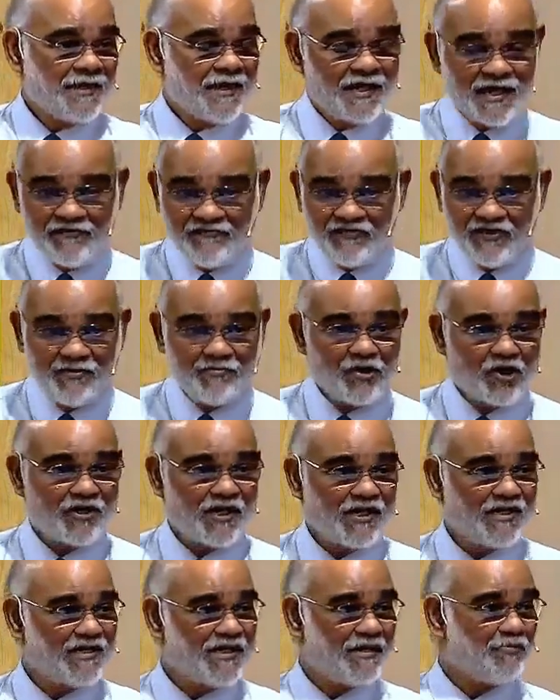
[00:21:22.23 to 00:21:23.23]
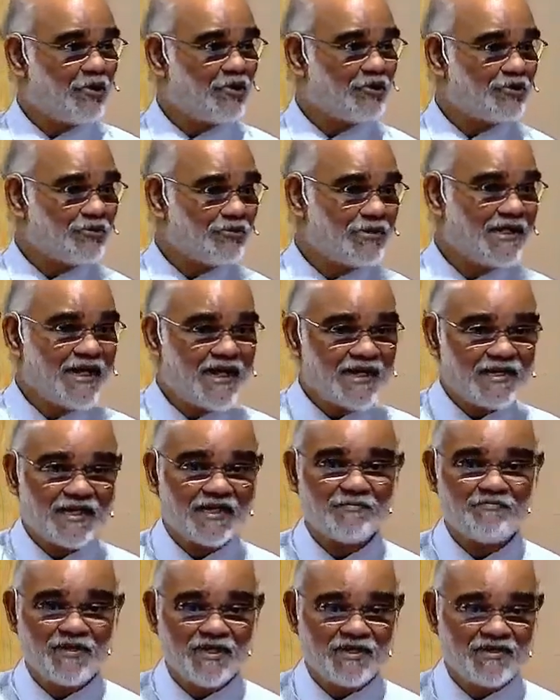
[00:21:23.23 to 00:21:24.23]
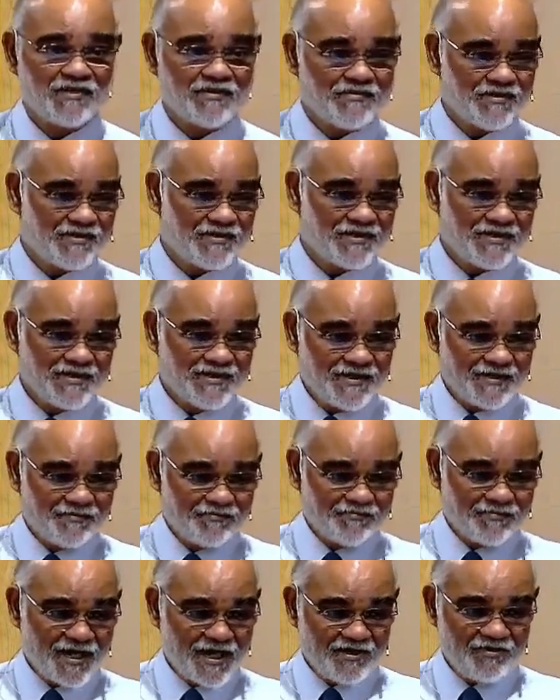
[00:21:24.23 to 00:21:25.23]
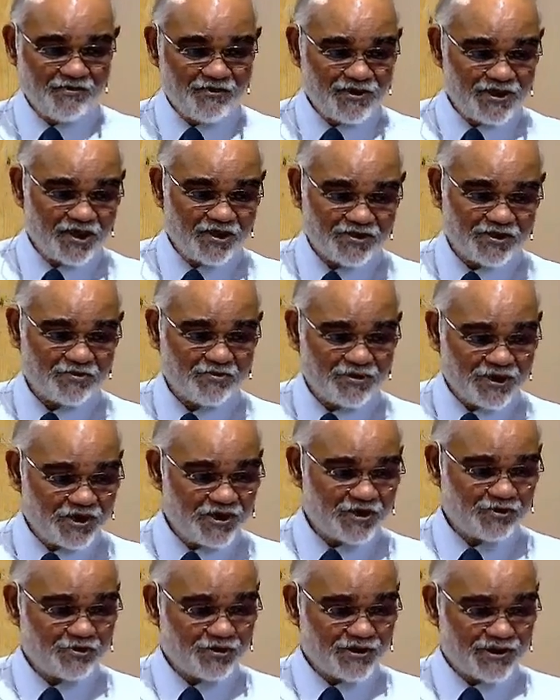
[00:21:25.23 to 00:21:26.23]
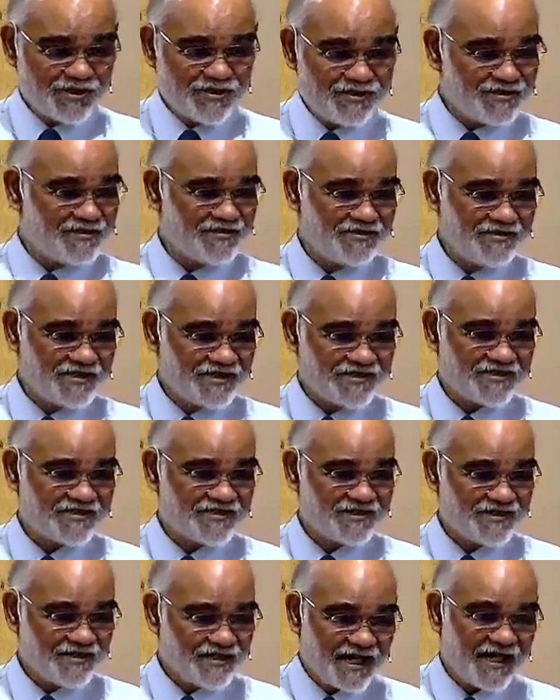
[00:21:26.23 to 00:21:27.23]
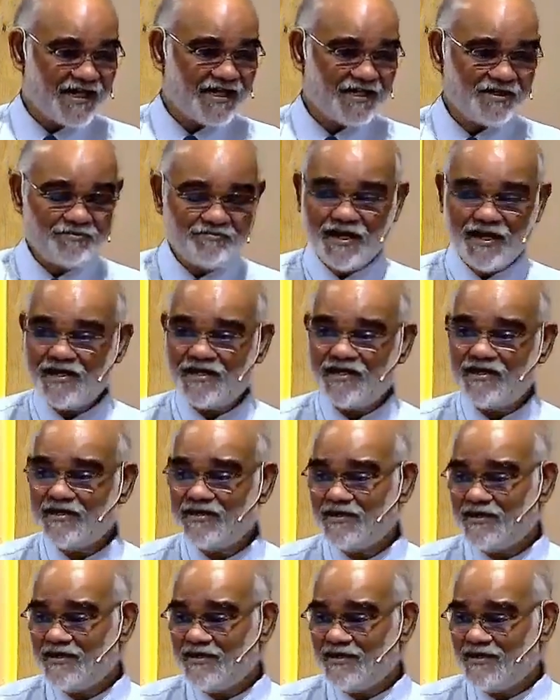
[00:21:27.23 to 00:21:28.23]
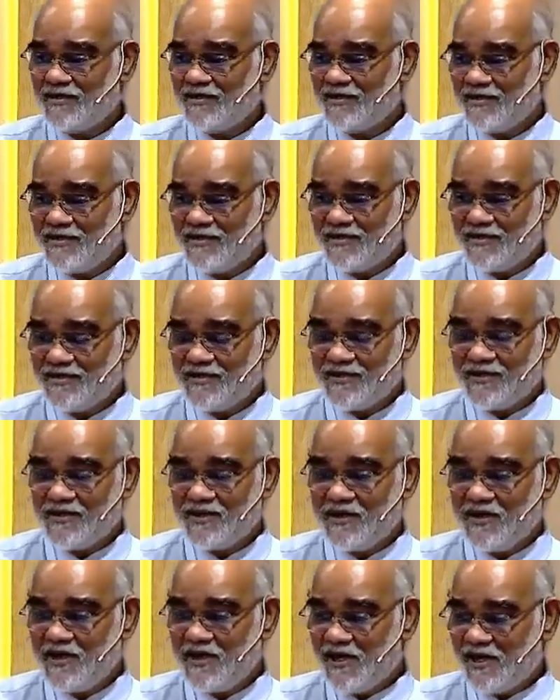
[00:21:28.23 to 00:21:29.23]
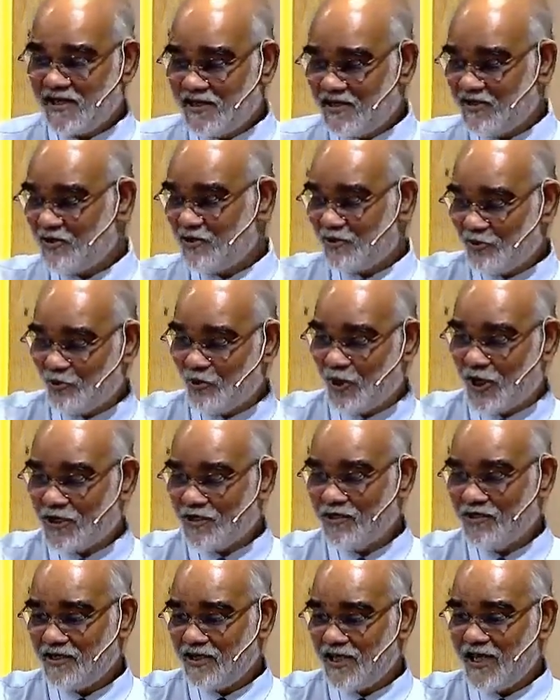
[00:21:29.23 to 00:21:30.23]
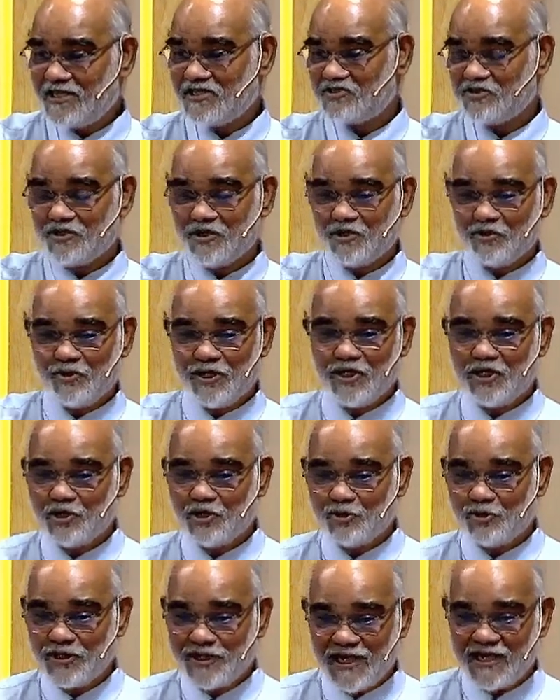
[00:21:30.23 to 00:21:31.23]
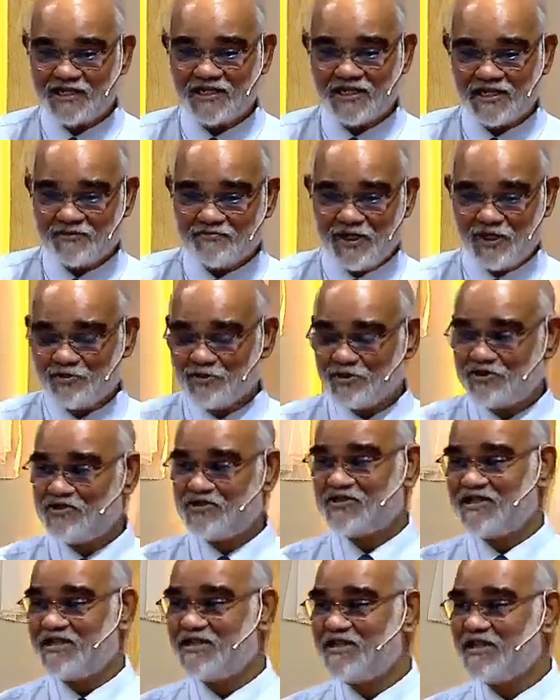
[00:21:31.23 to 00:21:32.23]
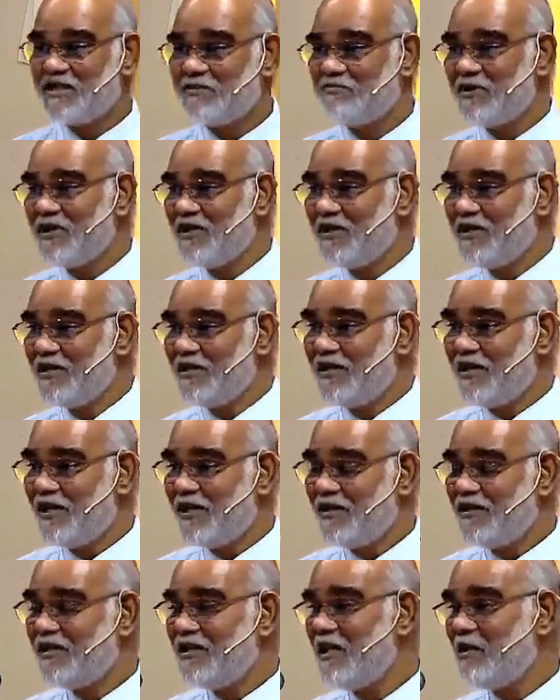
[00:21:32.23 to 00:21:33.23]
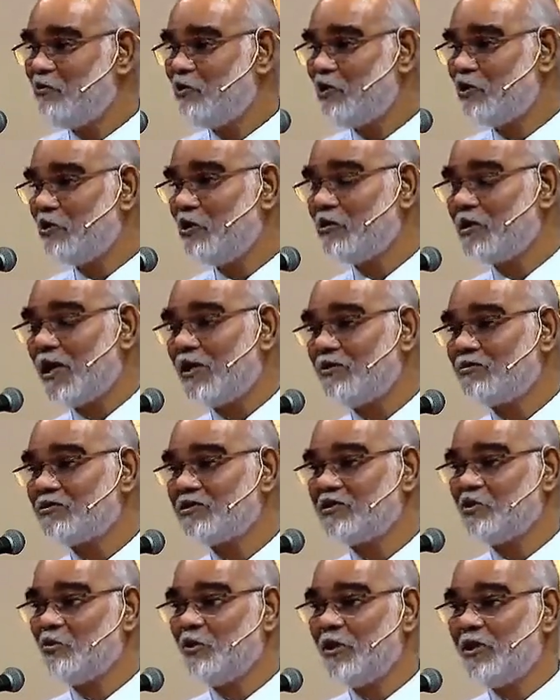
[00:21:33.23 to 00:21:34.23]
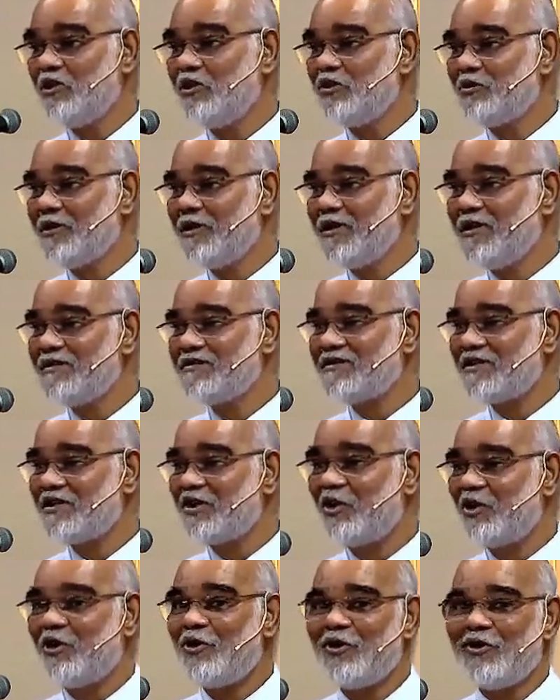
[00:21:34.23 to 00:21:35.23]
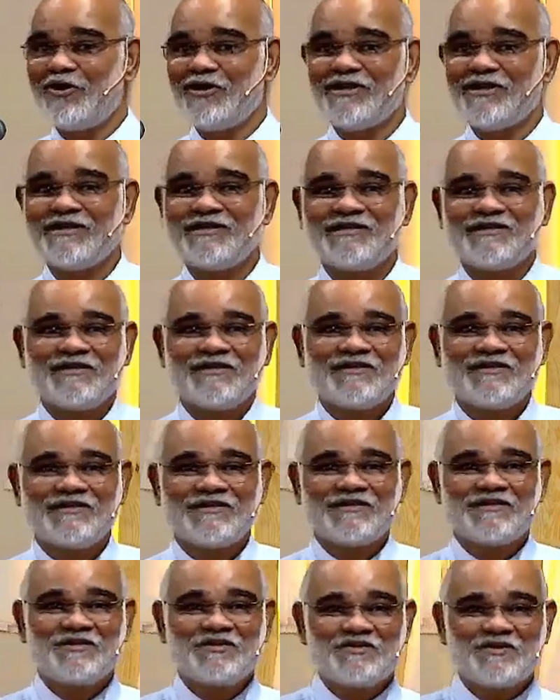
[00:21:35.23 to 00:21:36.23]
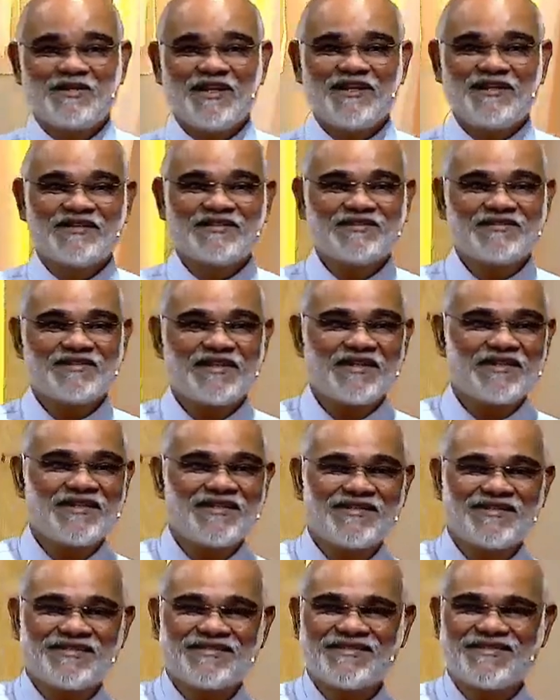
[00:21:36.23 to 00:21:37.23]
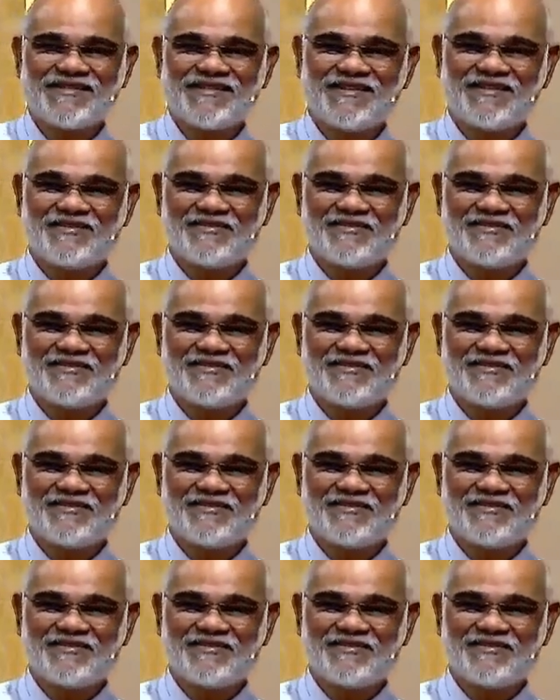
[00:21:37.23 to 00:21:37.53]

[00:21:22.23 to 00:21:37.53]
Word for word: And every morning they both would get up, and the man without the window would just lie in bed. And the one next to the window would get up, he would sit up, and then he would look out of the window and he said, Oh, Today the sun is